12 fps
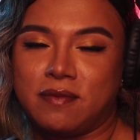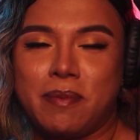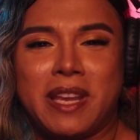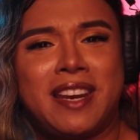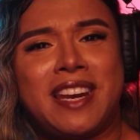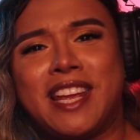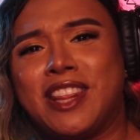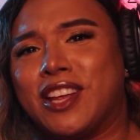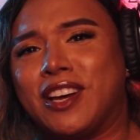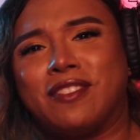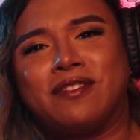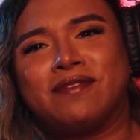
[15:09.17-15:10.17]
Me
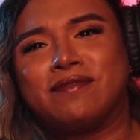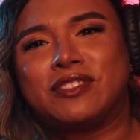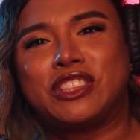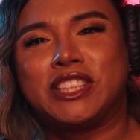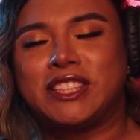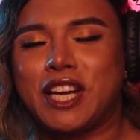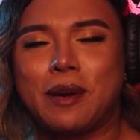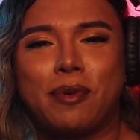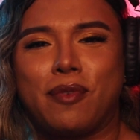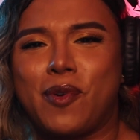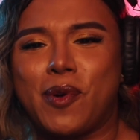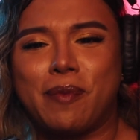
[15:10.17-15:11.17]
neither. She's not a
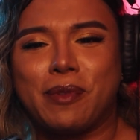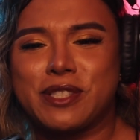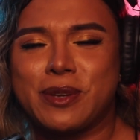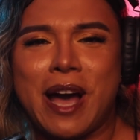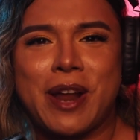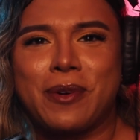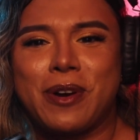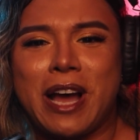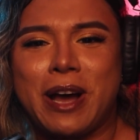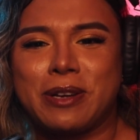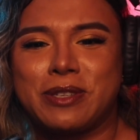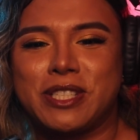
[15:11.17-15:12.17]
performer, so I don't know
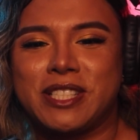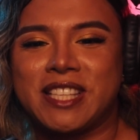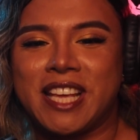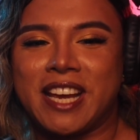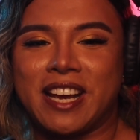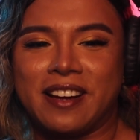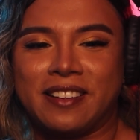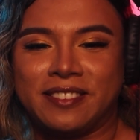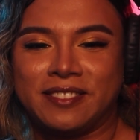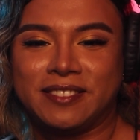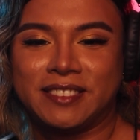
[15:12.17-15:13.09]
how she's there.